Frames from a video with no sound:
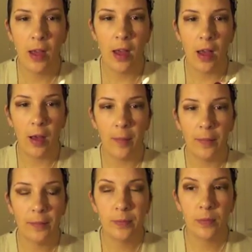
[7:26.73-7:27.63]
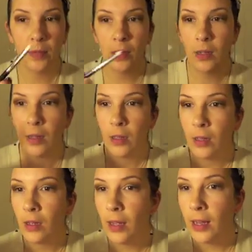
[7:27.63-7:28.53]
And
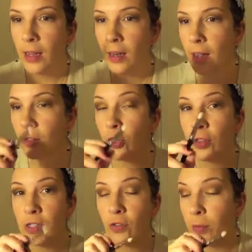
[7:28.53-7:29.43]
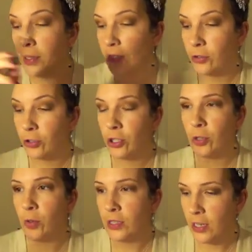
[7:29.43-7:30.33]
I learned this from Lisa Eldridge
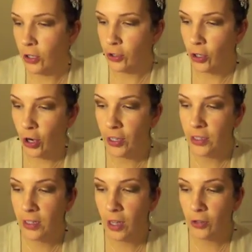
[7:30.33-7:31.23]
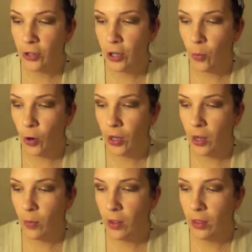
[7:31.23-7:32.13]
too, always take your darkest color that you're
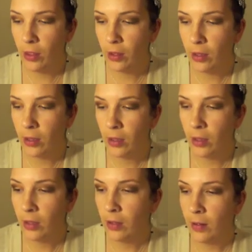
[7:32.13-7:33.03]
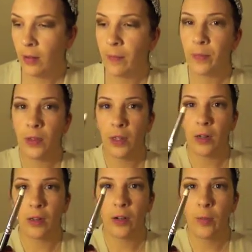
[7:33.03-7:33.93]
working with, get
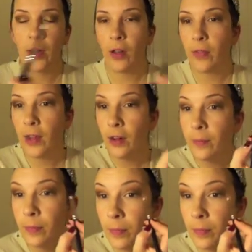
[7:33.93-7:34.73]
a little bit on there,